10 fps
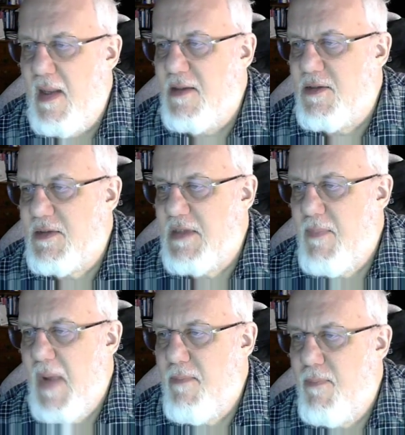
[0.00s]
So see,
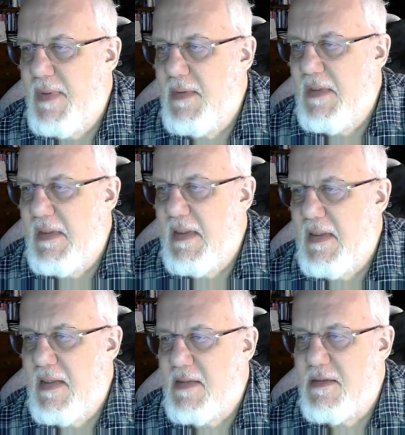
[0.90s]
by building it
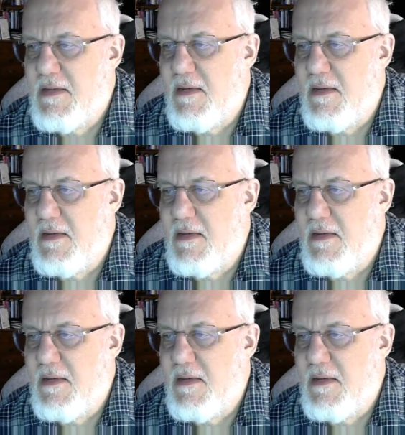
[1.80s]
next,